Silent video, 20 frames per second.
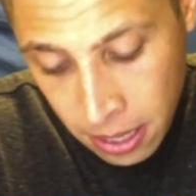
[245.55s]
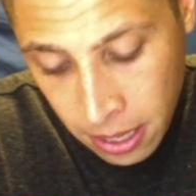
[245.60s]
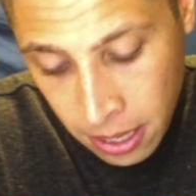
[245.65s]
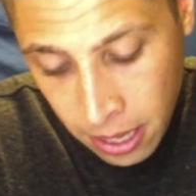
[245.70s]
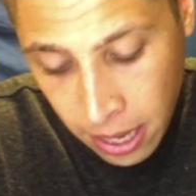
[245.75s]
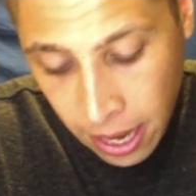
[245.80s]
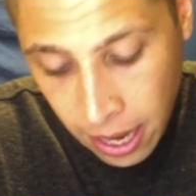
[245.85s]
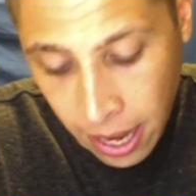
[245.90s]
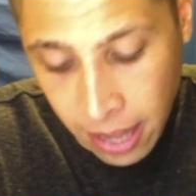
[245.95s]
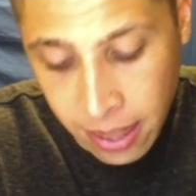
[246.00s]

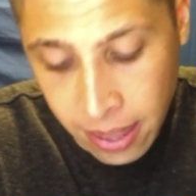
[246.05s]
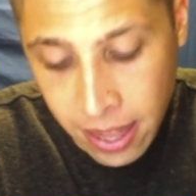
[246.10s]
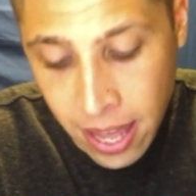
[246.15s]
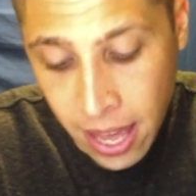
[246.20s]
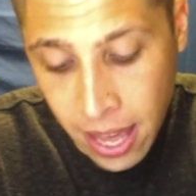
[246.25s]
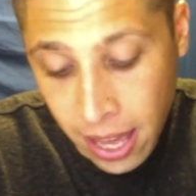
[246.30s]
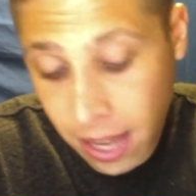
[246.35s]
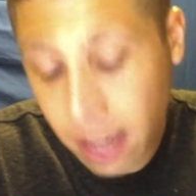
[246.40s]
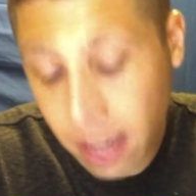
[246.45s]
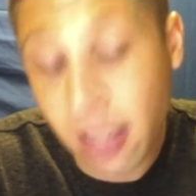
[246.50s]
and
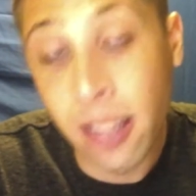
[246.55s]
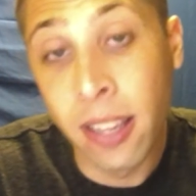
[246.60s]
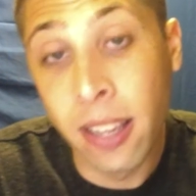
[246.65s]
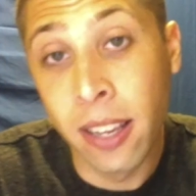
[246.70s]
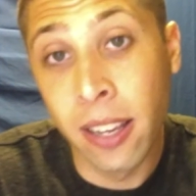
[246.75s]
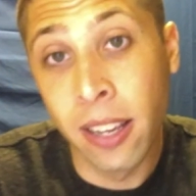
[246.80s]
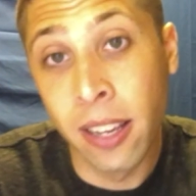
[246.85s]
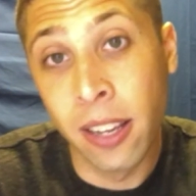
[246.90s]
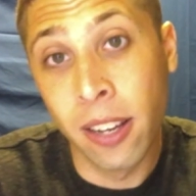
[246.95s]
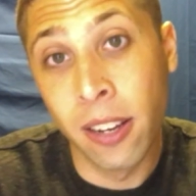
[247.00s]
they
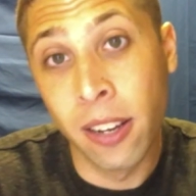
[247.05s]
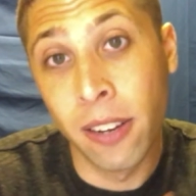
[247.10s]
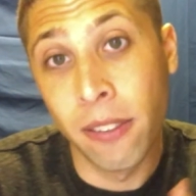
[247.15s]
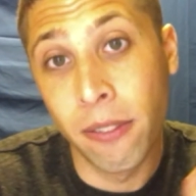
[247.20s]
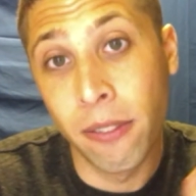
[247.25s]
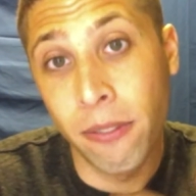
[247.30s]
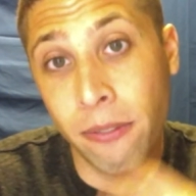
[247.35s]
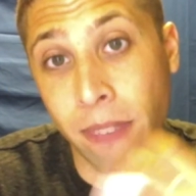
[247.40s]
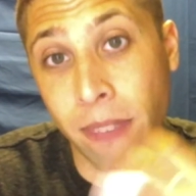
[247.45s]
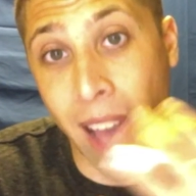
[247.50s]

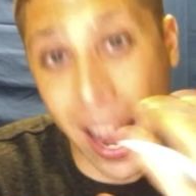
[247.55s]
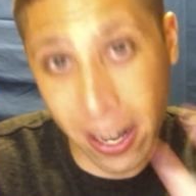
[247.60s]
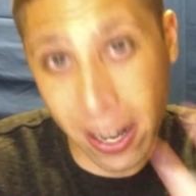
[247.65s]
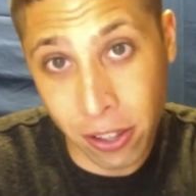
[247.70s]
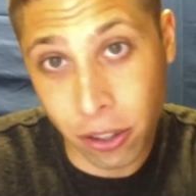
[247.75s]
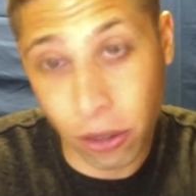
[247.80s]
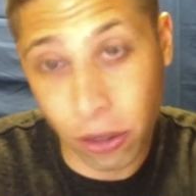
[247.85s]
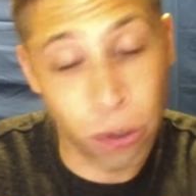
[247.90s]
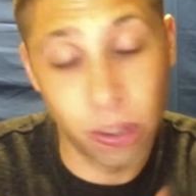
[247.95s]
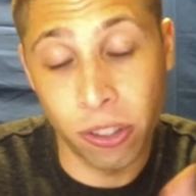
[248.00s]

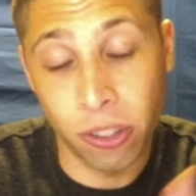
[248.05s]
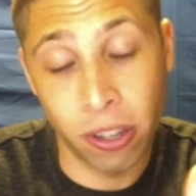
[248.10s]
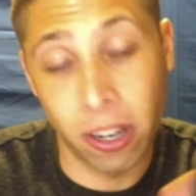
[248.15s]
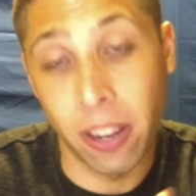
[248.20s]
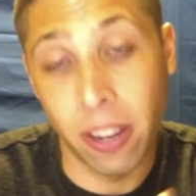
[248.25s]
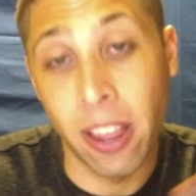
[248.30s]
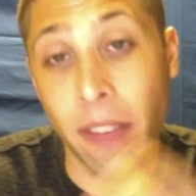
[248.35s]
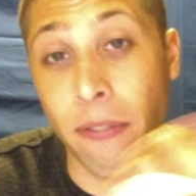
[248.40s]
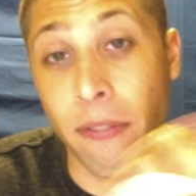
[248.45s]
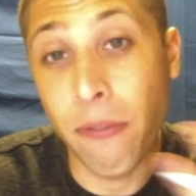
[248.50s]
factor, or sorry,
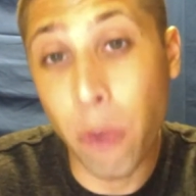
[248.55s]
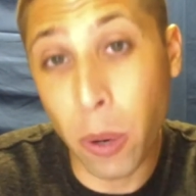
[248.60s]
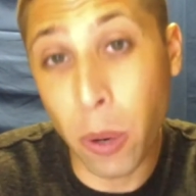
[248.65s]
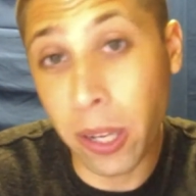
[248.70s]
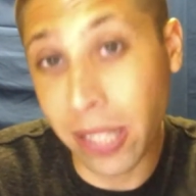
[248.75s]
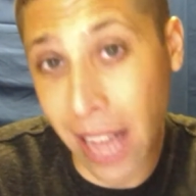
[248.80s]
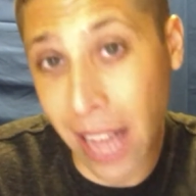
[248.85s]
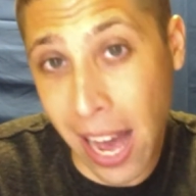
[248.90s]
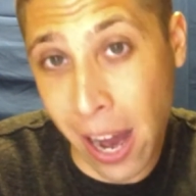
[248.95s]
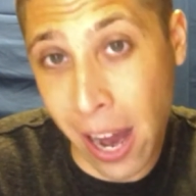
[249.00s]
they FOIL
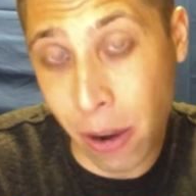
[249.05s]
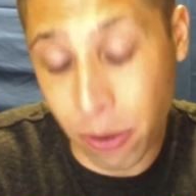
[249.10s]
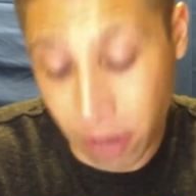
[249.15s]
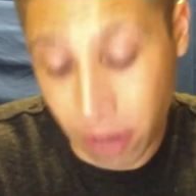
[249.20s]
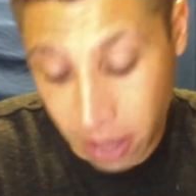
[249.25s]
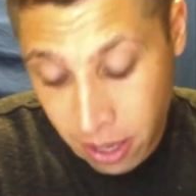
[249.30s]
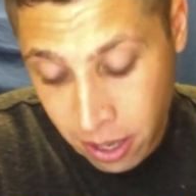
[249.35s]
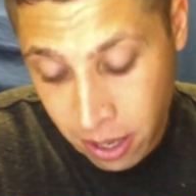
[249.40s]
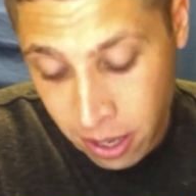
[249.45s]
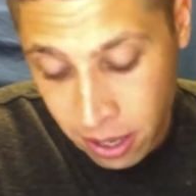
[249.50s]
out
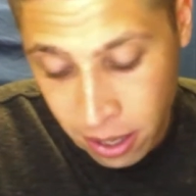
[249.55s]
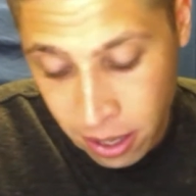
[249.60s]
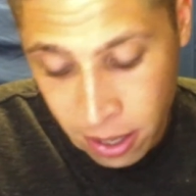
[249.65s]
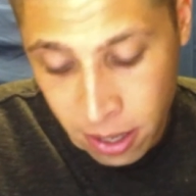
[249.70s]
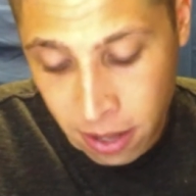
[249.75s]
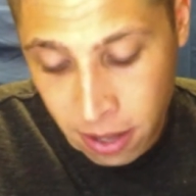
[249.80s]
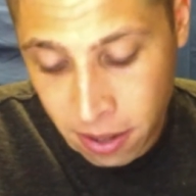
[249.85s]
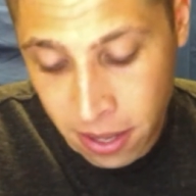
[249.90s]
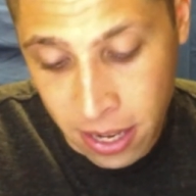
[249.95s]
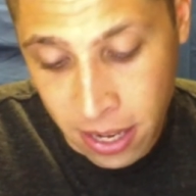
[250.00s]

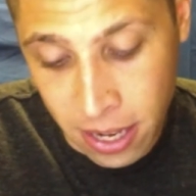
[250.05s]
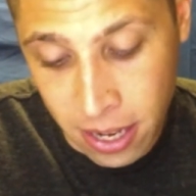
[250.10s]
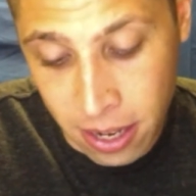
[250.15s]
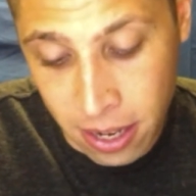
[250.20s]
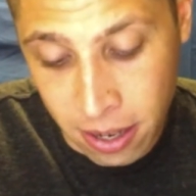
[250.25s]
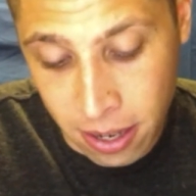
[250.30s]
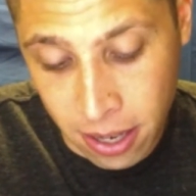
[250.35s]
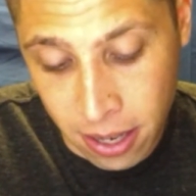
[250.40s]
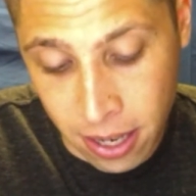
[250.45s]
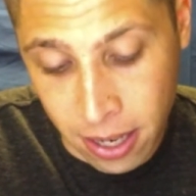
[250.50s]
the
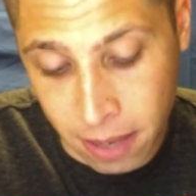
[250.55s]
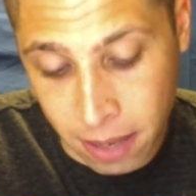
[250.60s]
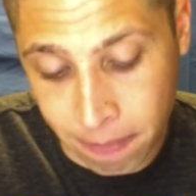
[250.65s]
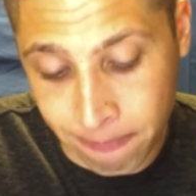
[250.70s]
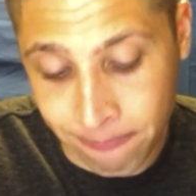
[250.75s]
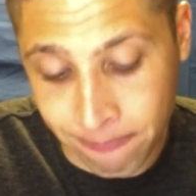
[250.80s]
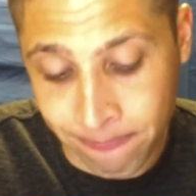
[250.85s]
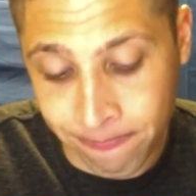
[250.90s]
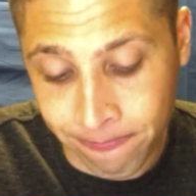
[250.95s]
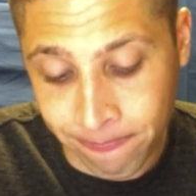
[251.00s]
um,